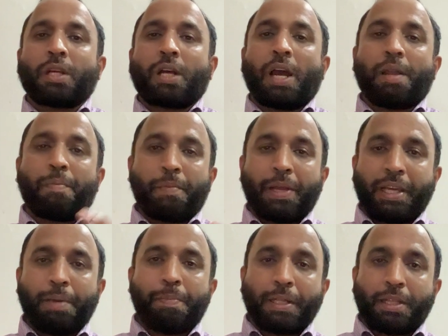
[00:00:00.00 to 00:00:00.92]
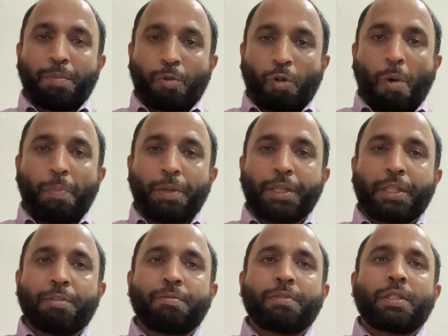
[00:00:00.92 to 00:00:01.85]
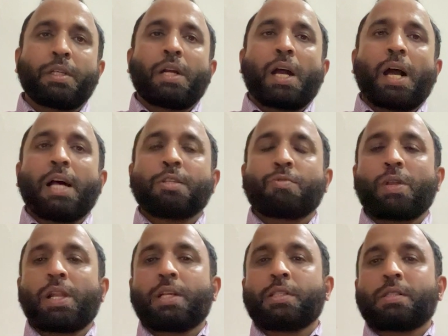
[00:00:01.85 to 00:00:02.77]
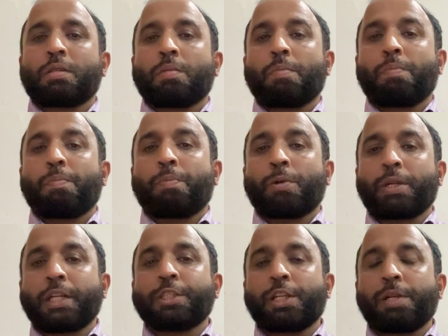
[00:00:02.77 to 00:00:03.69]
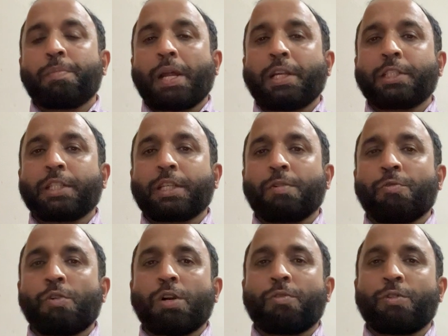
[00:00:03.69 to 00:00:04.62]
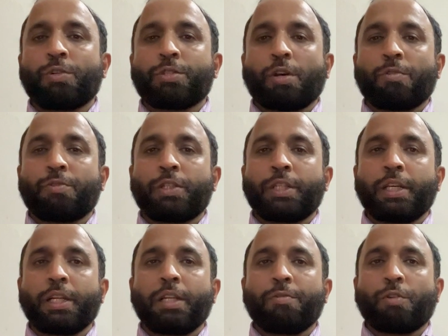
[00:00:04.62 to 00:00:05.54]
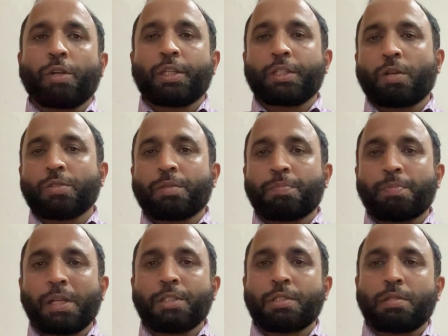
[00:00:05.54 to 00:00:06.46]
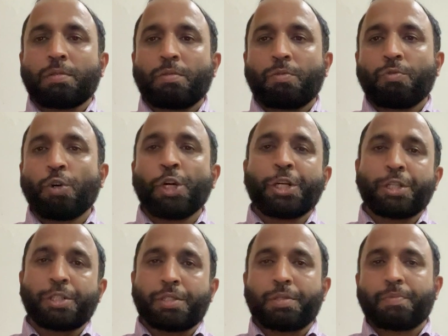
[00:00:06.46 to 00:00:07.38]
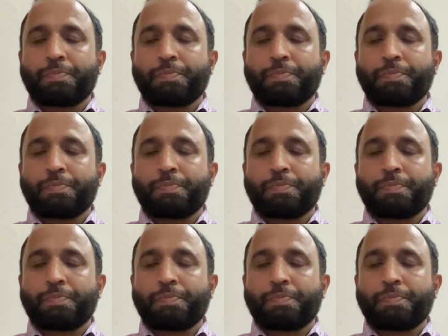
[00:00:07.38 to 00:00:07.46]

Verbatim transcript: and keeping them competitive, as well as potentially managing a workforce of nearly 40,000 plus workers.